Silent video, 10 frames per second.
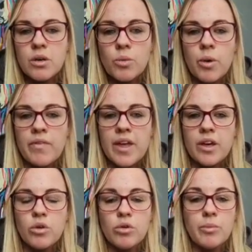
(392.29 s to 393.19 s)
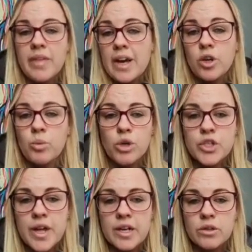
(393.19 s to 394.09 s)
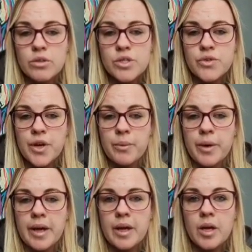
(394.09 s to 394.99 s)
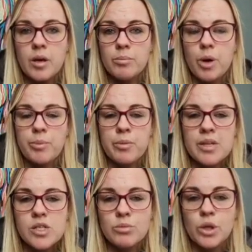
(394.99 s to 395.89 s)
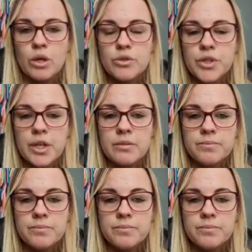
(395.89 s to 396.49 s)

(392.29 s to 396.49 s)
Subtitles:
When they come, they're going to wash their clothes straight away, pop them in some laundry.